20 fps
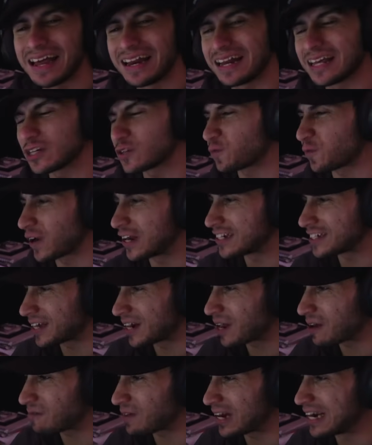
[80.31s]
let's just finally
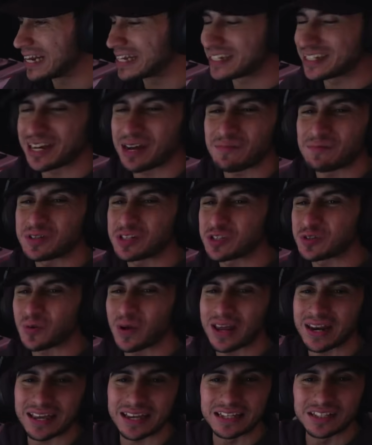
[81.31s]
shut up and let's jump
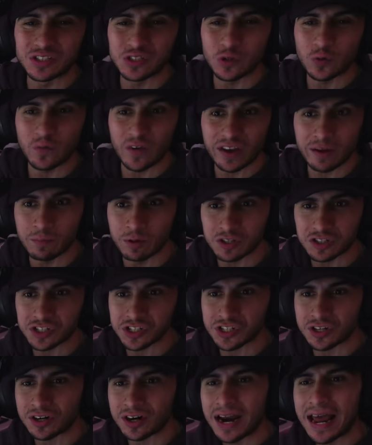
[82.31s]
straight into
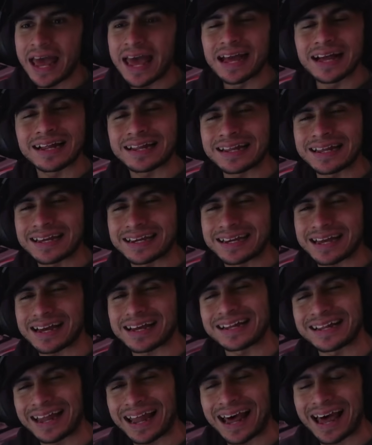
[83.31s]
Babymonster
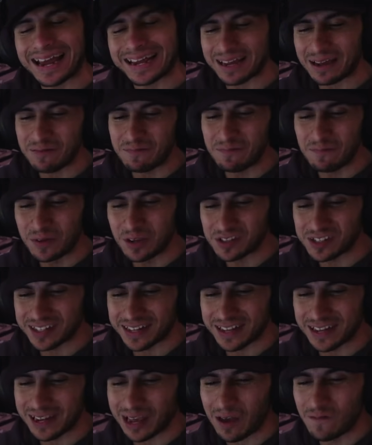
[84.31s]
Clik Clak
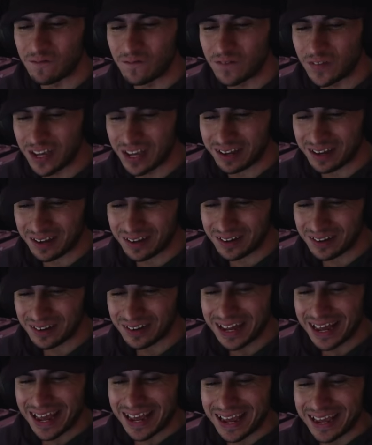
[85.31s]
music
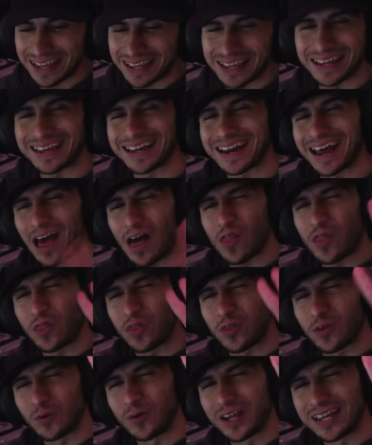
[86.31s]
video in
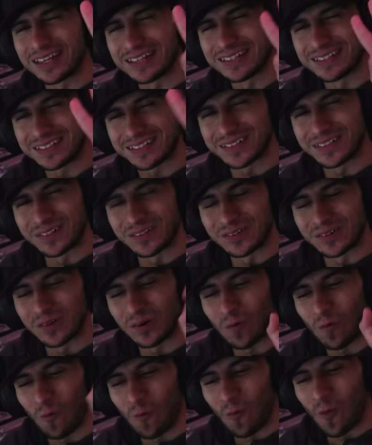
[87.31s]
3,
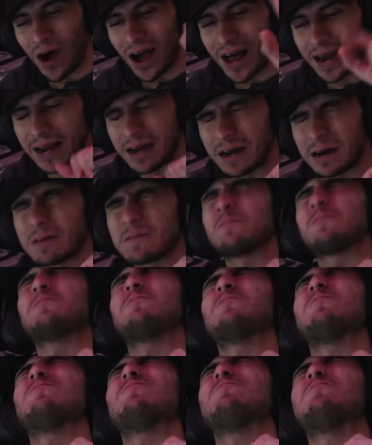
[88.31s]
2, 1,
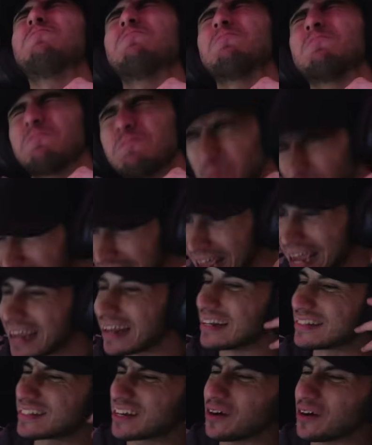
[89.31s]

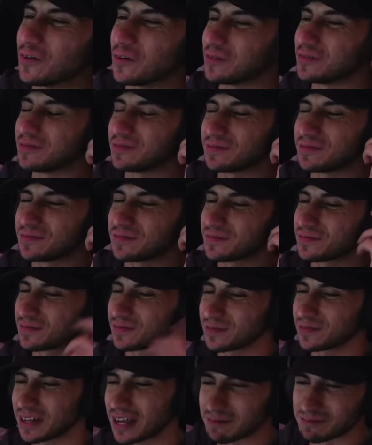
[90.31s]
play. Let's go.
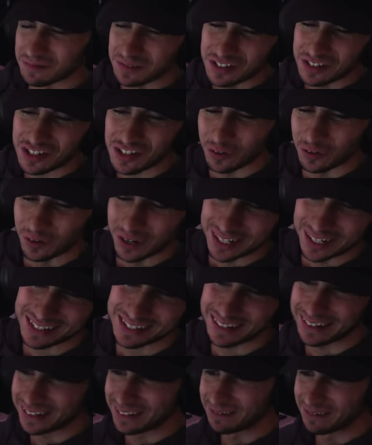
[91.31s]
I'm so
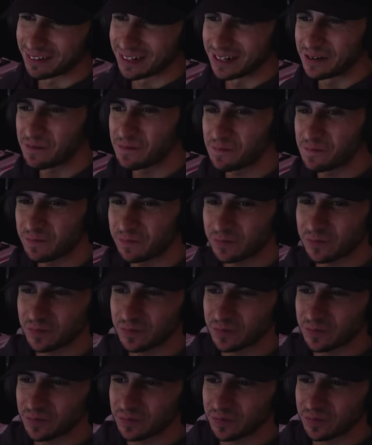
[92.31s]
excited, man.
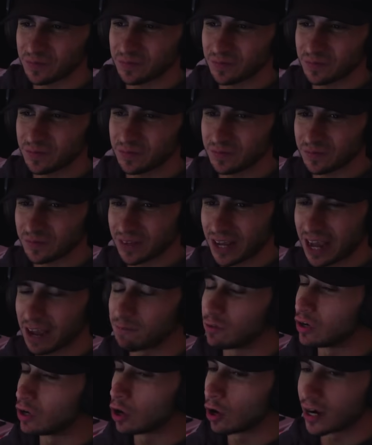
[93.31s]
I
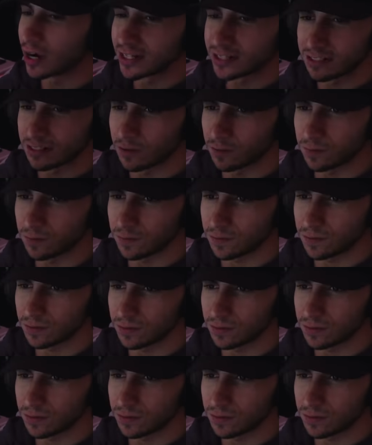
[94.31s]
have no idea of